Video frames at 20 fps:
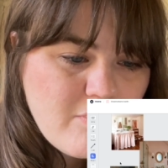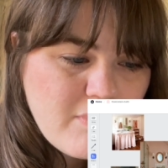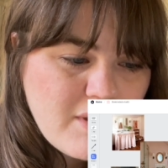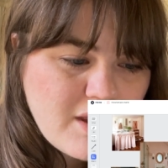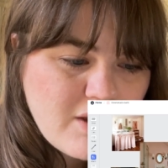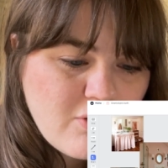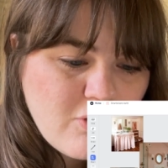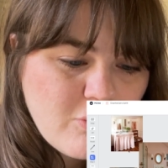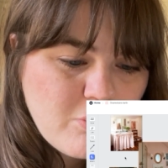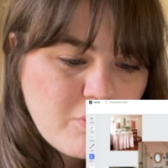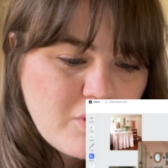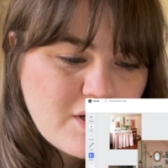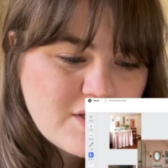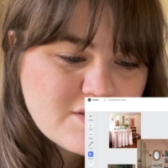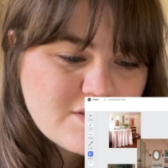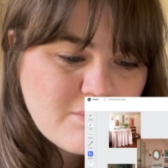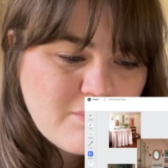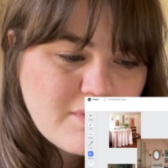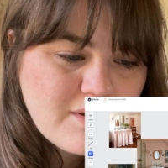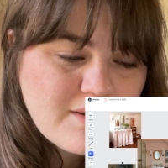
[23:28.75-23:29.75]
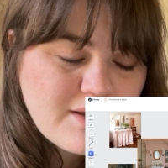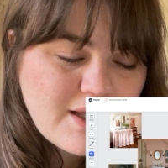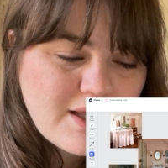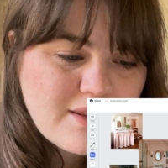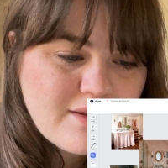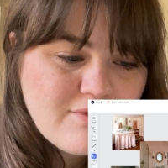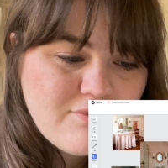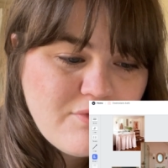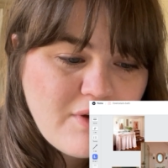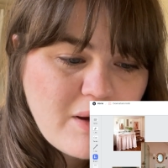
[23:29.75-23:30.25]
incorporating some of
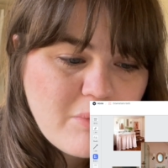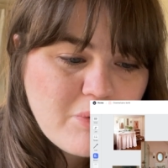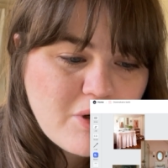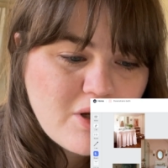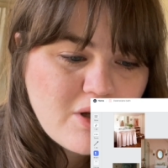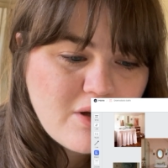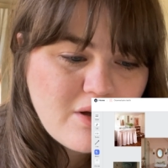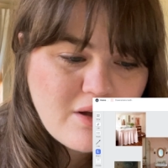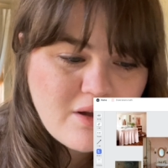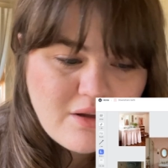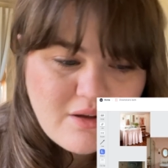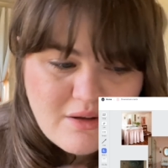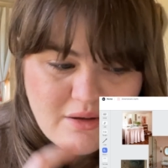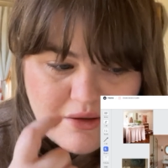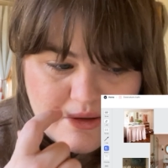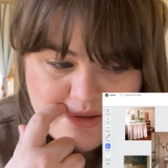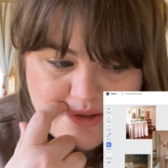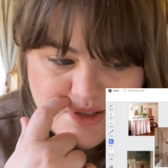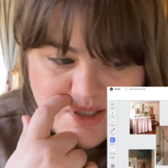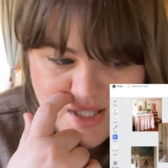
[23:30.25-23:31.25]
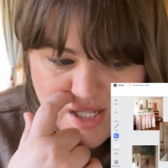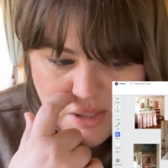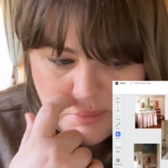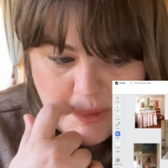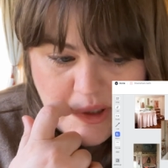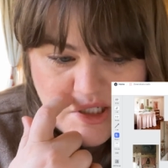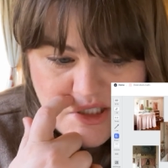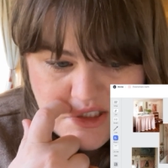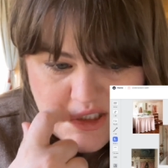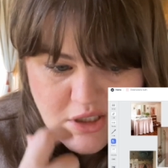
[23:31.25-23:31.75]
the fabric so that I'm
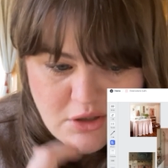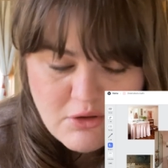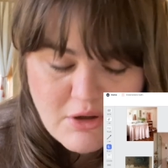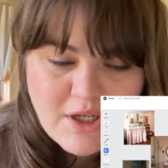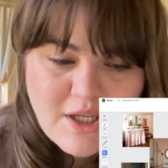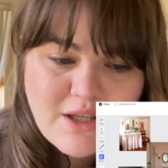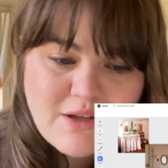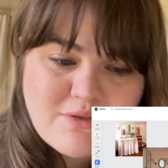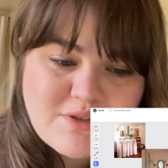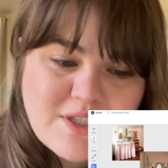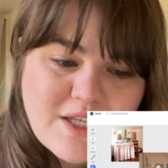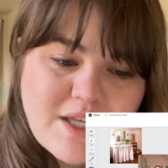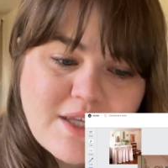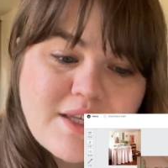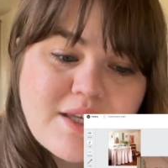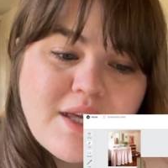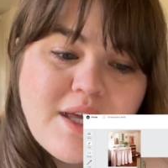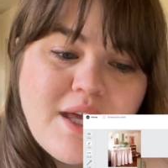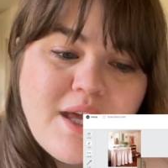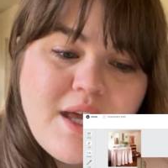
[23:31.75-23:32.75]
considering using,